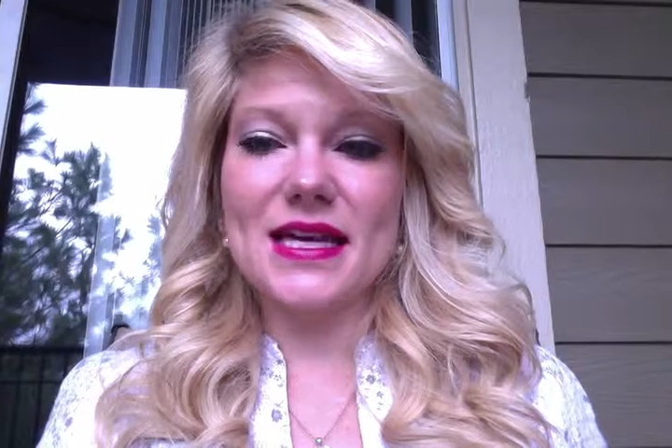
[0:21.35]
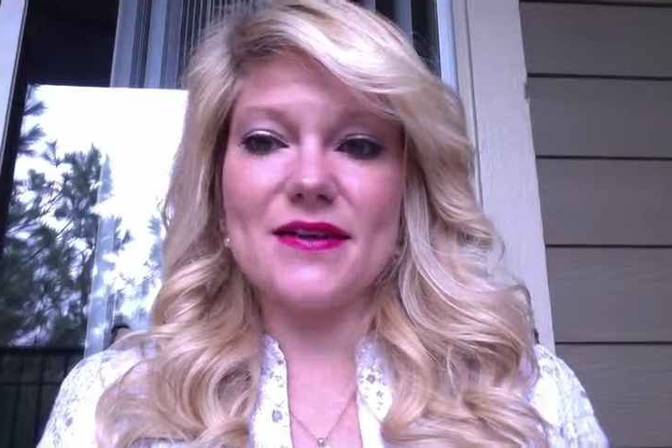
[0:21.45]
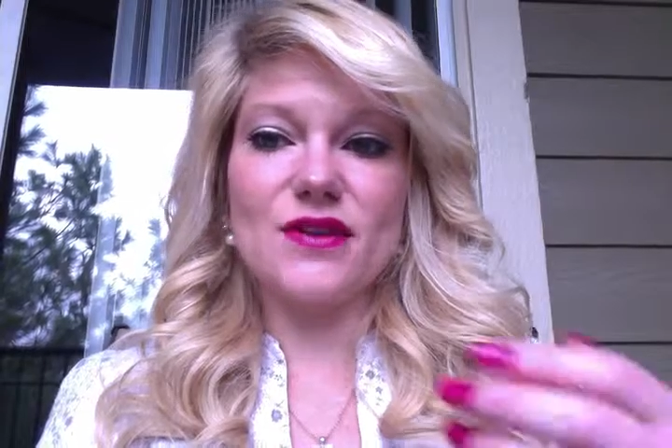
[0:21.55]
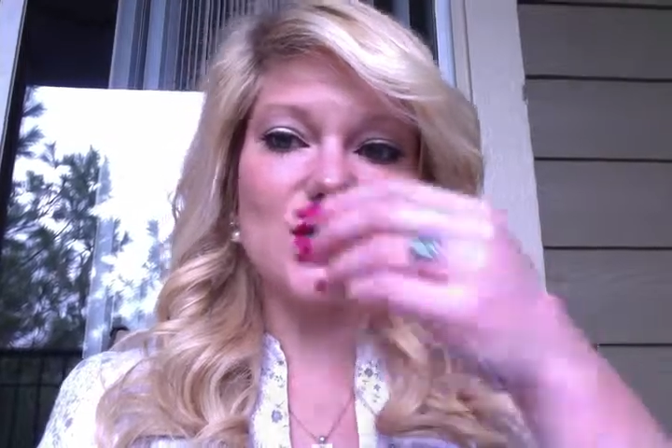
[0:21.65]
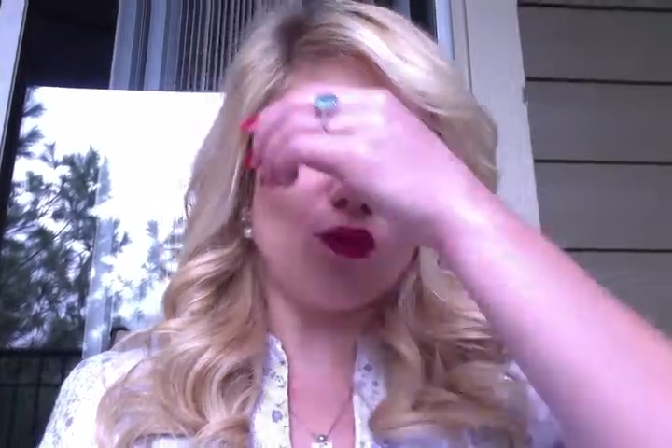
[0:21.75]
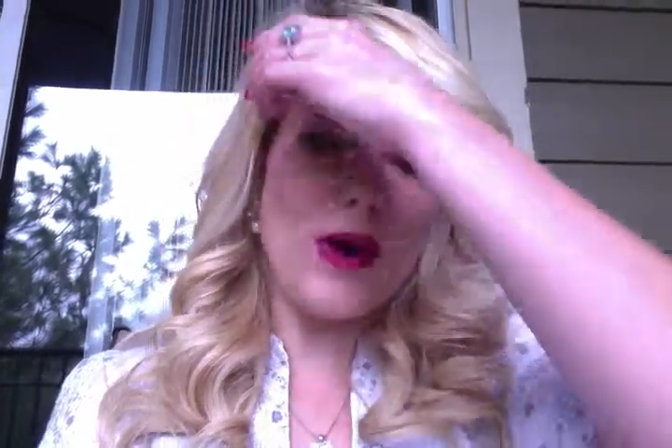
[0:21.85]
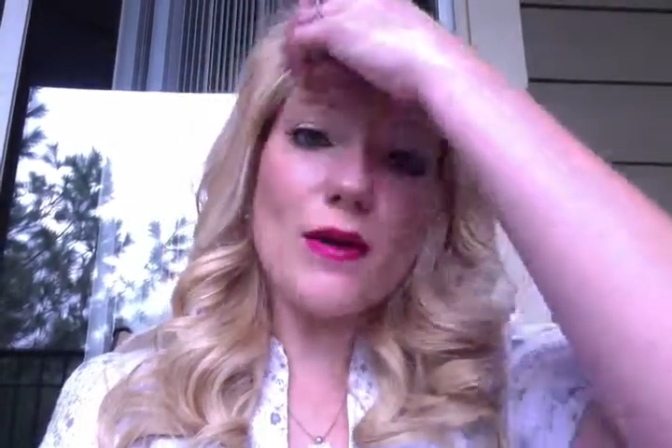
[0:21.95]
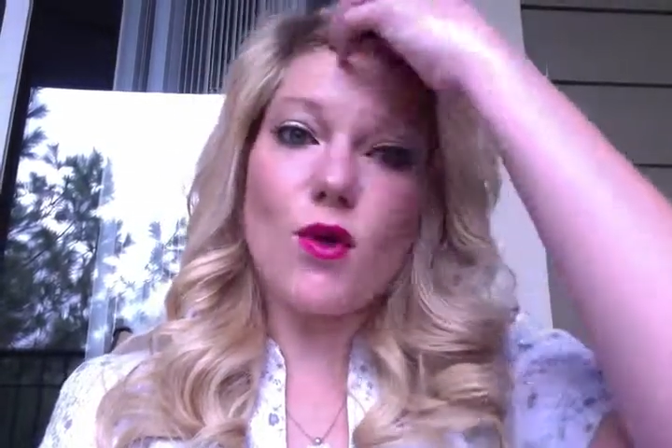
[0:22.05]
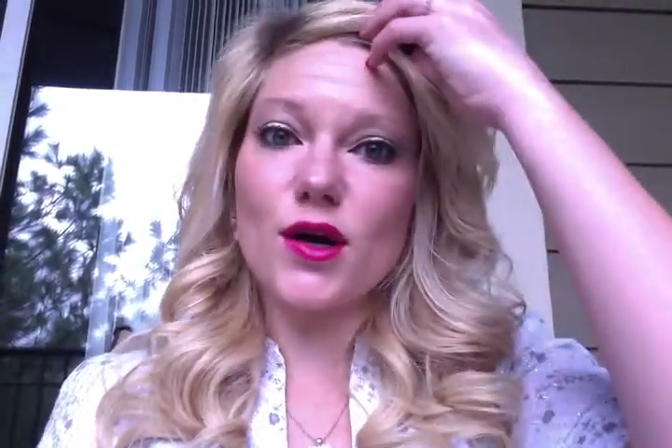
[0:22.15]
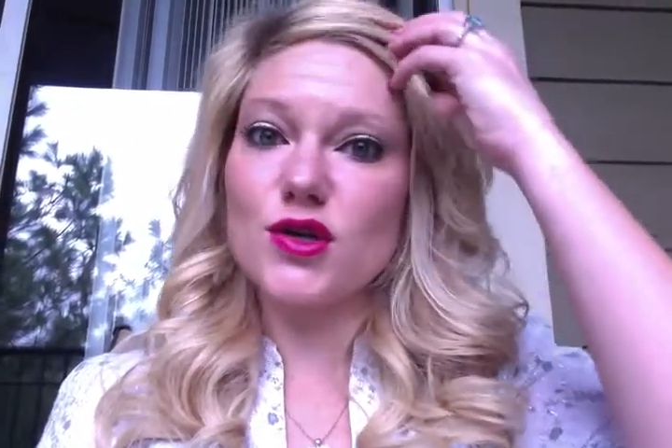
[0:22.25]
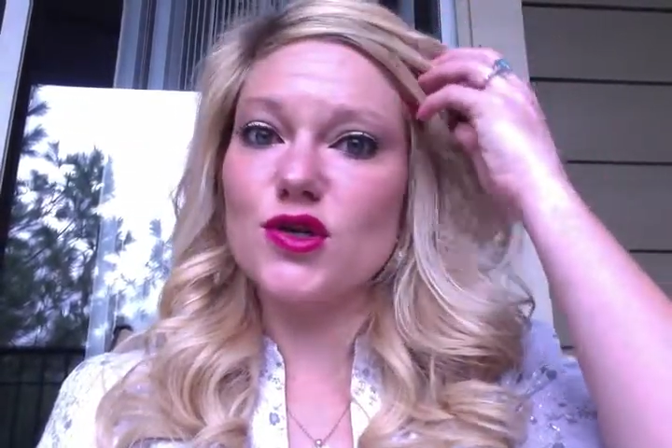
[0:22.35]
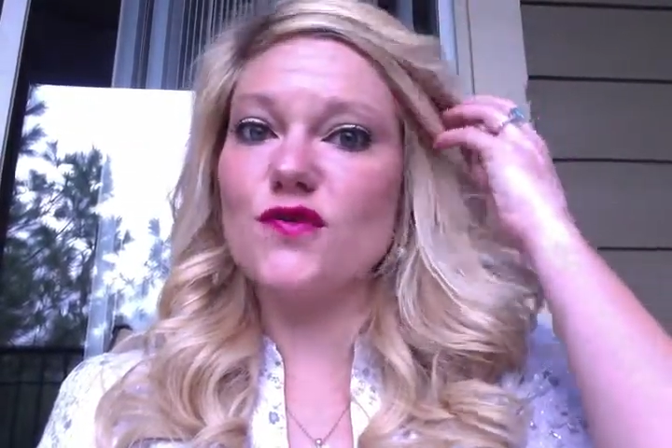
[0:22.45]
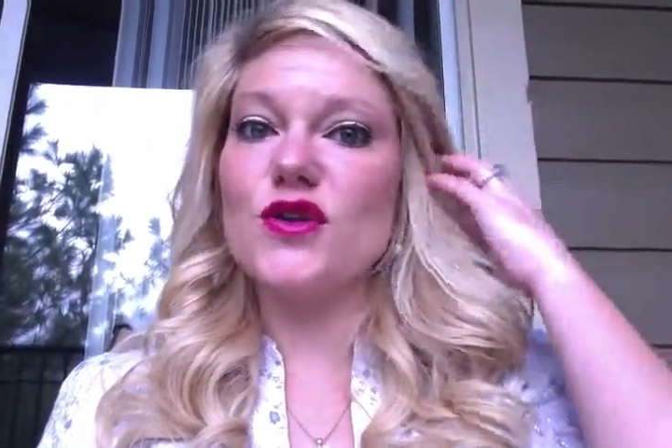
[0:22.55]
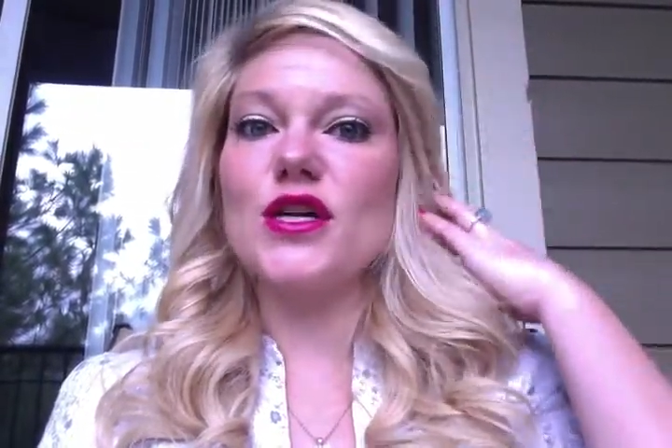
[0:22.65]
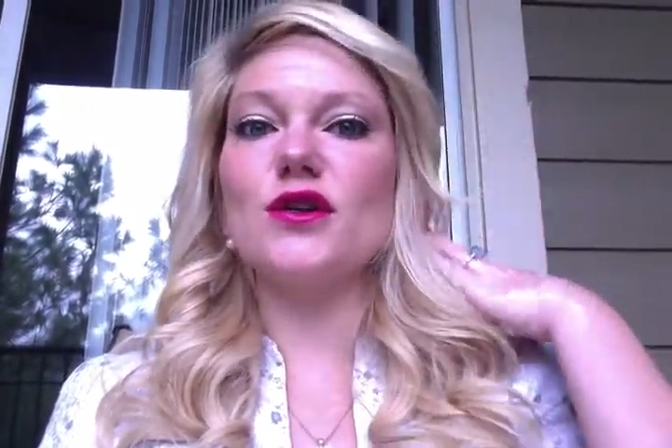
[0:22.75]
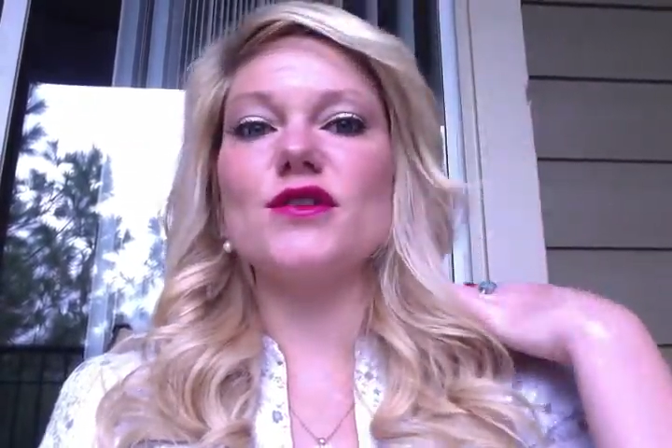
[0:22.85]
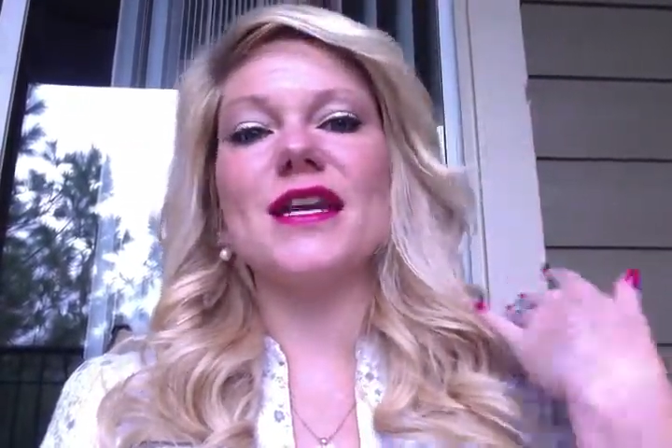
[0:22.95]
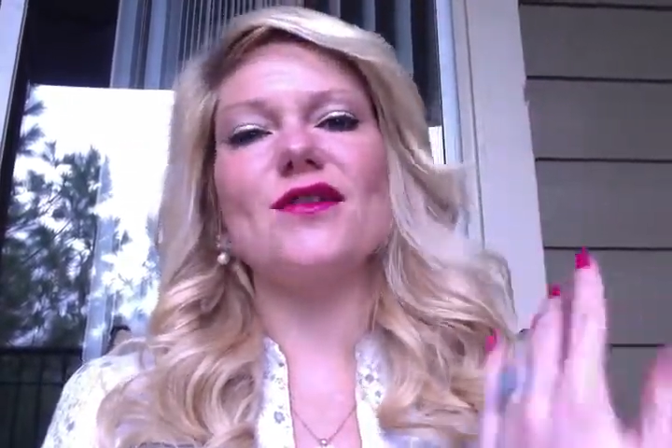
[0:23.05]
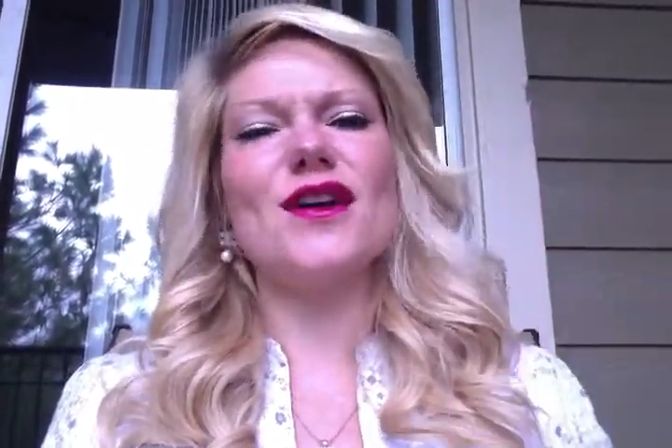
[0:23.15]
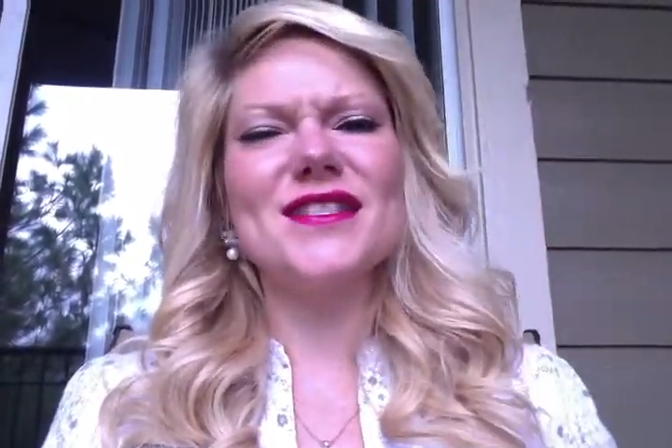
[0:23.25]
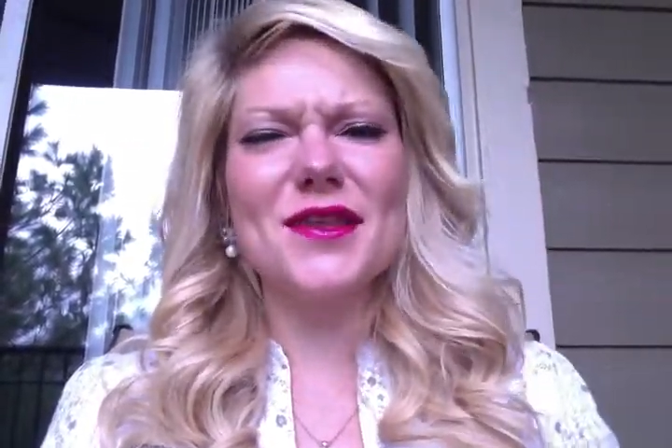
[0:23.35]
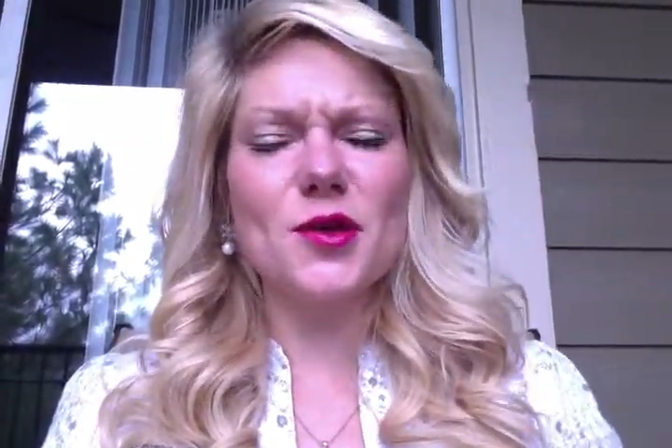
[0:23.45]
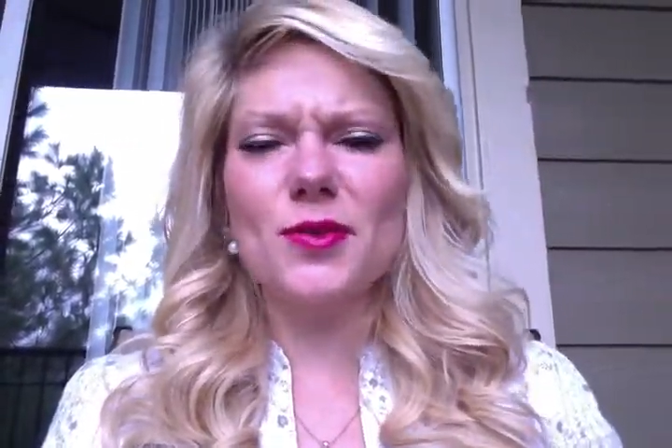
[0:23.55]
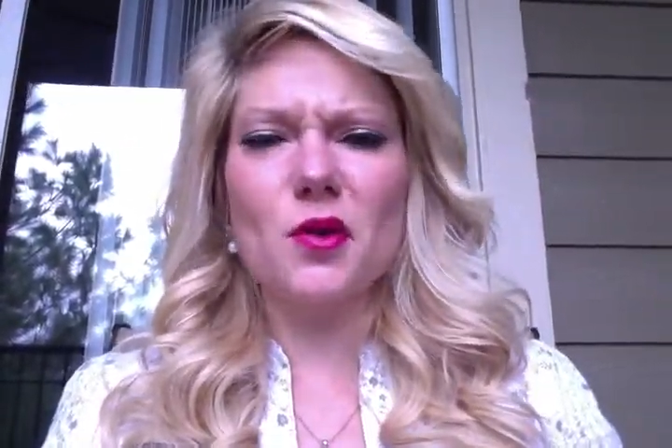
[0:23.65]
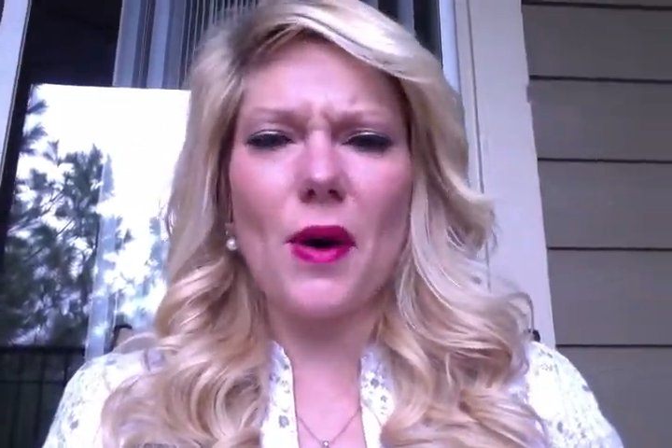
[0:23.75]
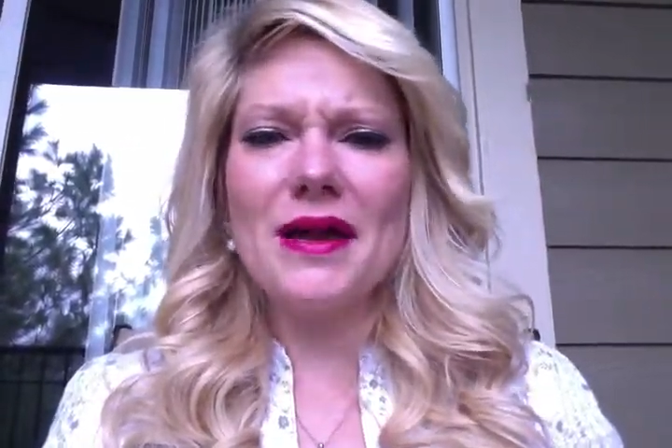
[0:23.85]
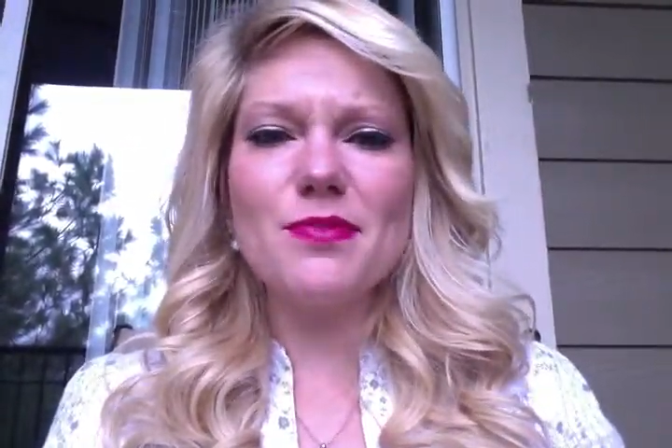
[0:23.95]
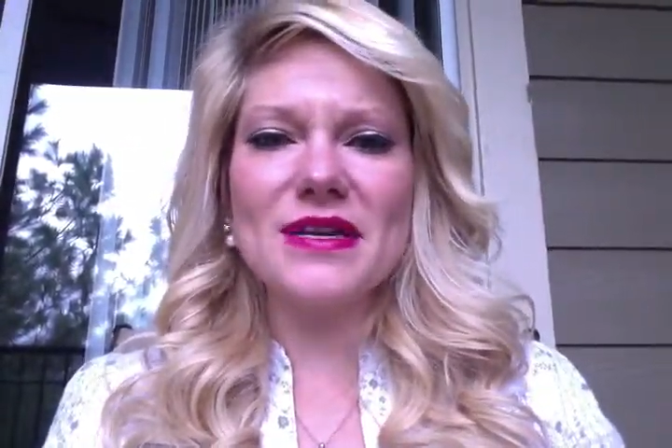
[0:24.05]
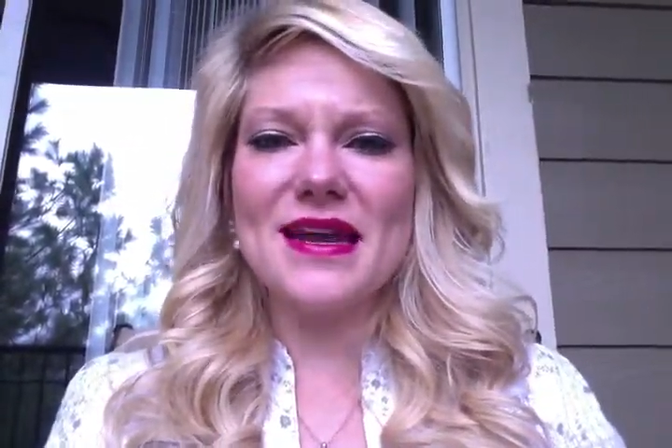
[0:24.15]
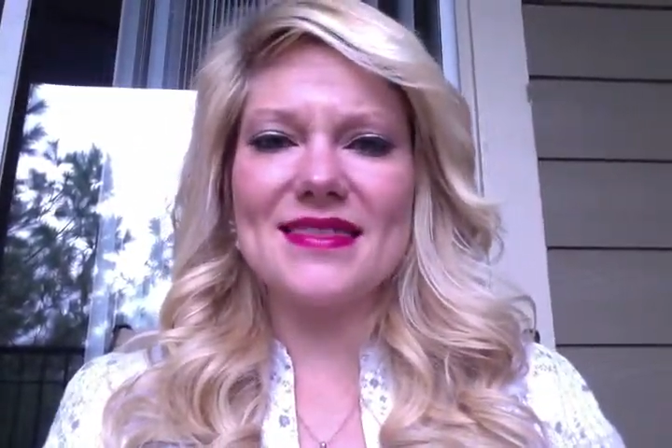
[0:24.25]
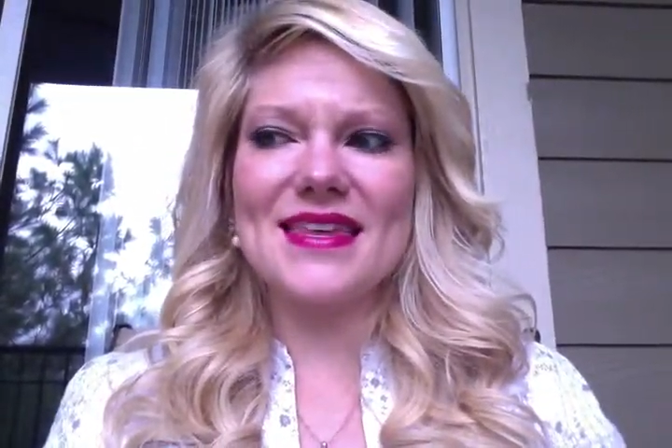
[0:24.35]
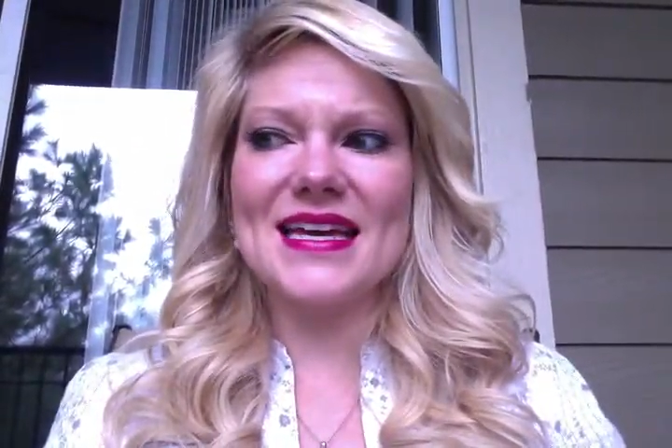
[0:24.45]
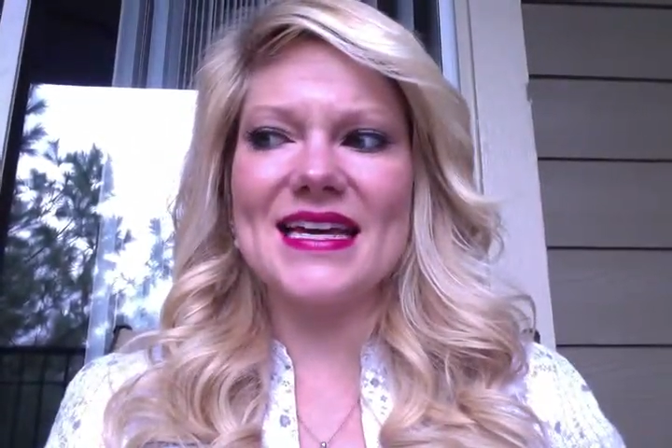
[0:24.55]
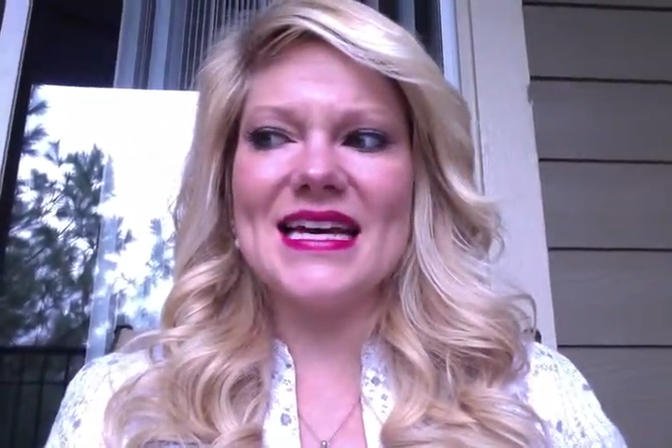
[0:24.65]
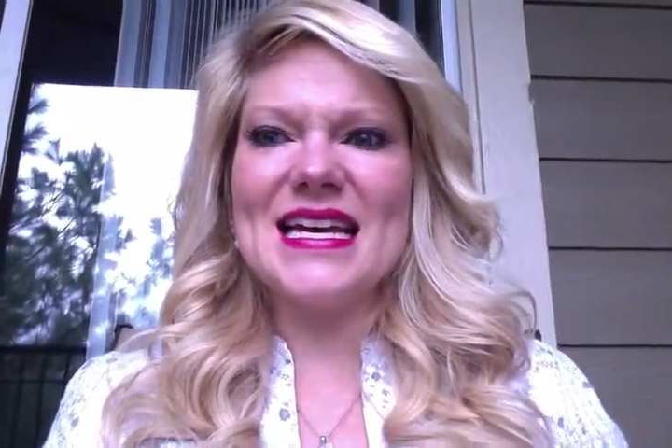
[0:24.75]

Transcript: I even did Weight Watchers for years and I lost a little bit of weight, but nothing